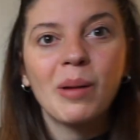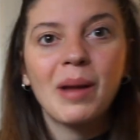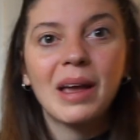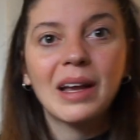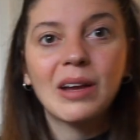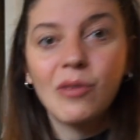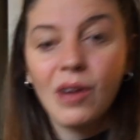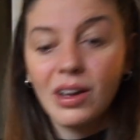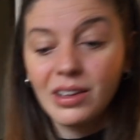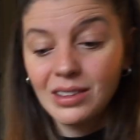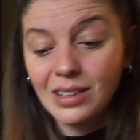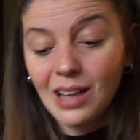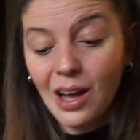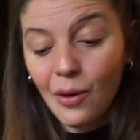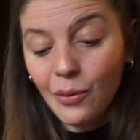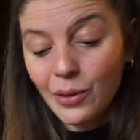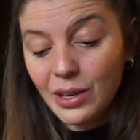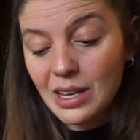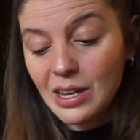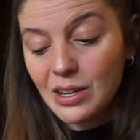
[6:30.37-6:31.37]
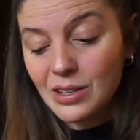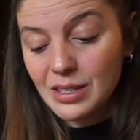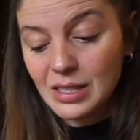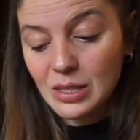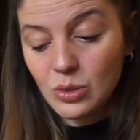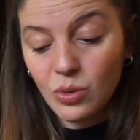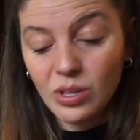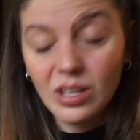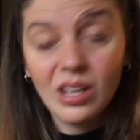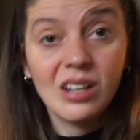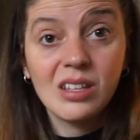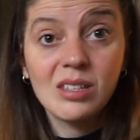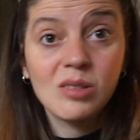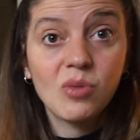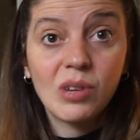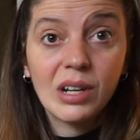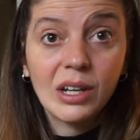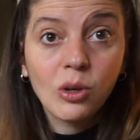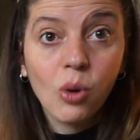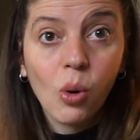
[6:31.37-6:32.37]
Like right now here in Sweden it's
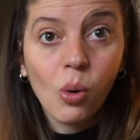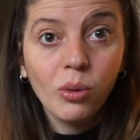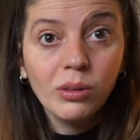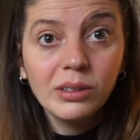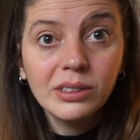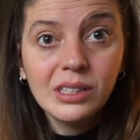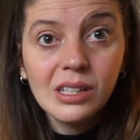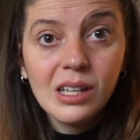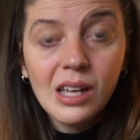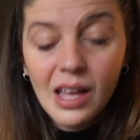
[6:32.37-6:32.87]
really cold,